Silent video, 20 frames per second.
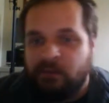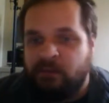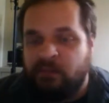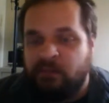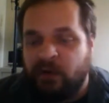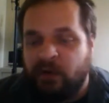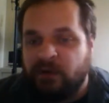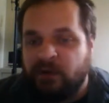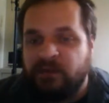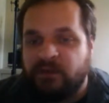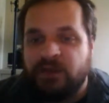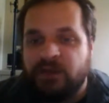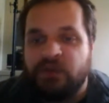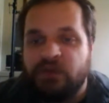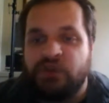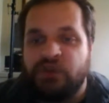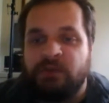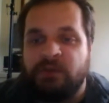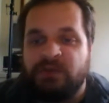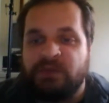Part of
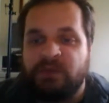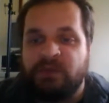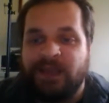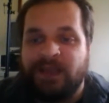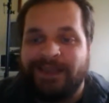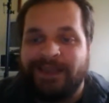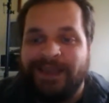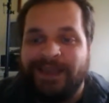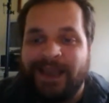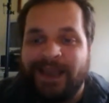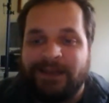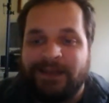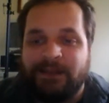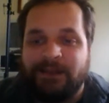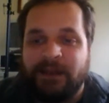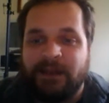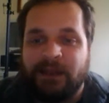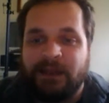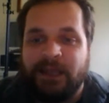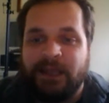leadership is being
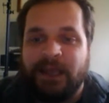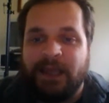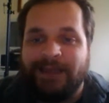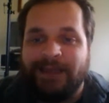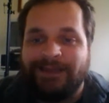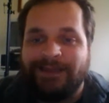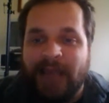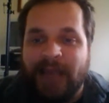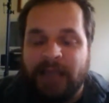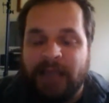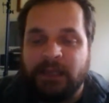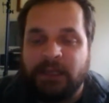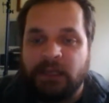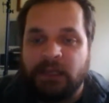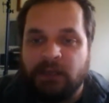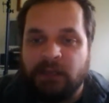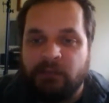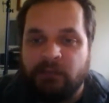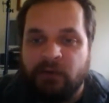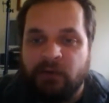technically and
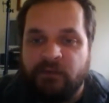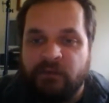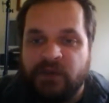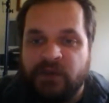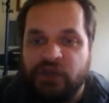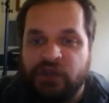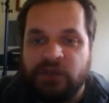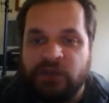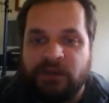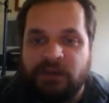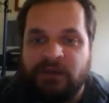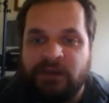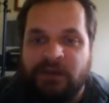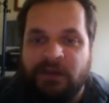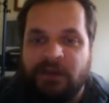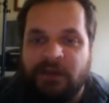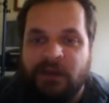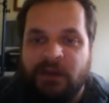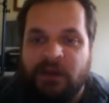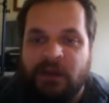tactically proficient,
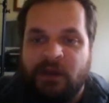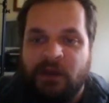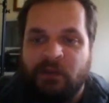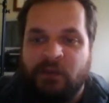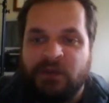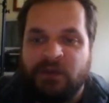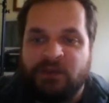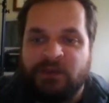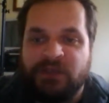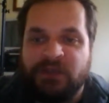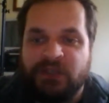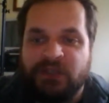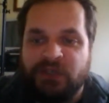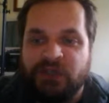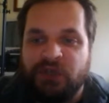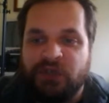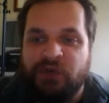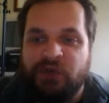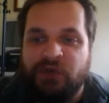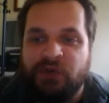which means
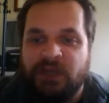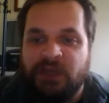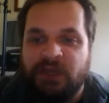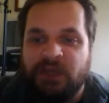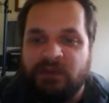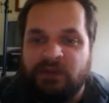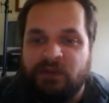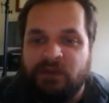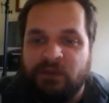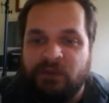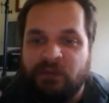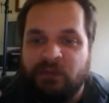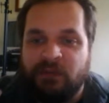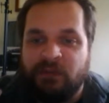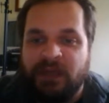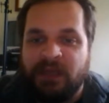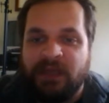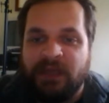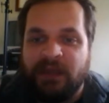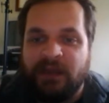you need to
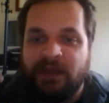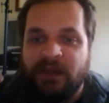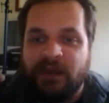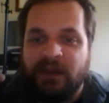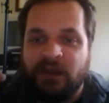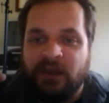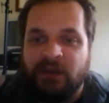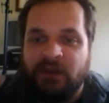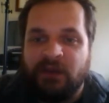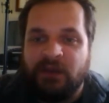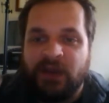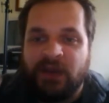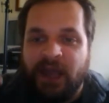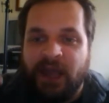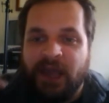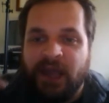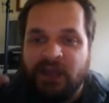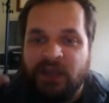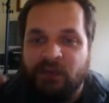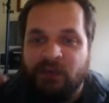be good
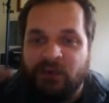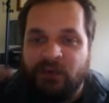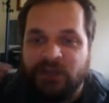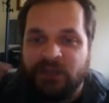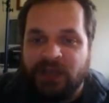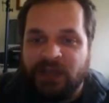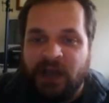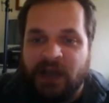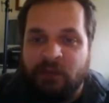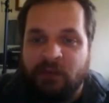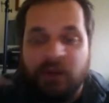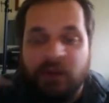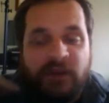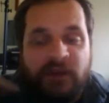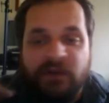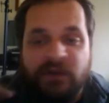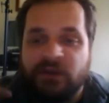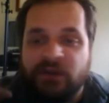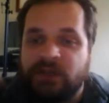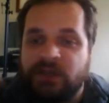at your job,
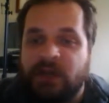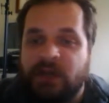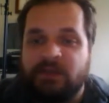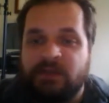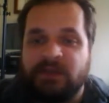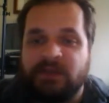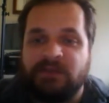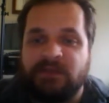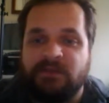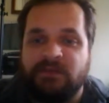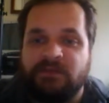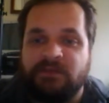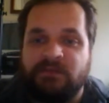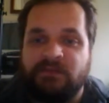whatever your job is.